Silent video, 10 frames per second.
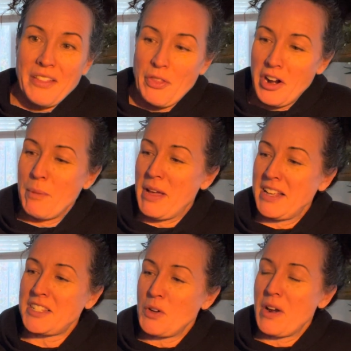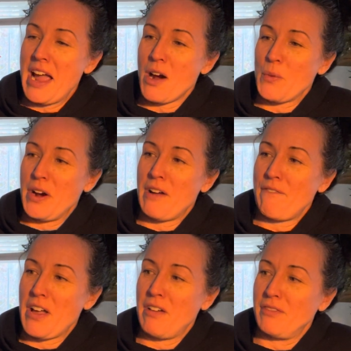30 minutes to an hour. We're on
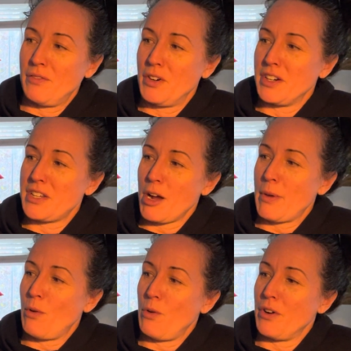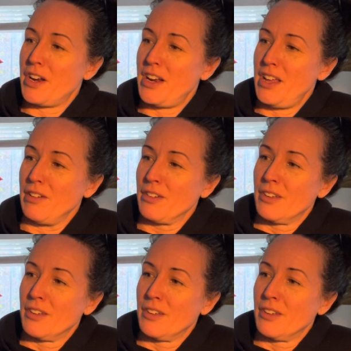phone. We're going to talk about what we're going to do.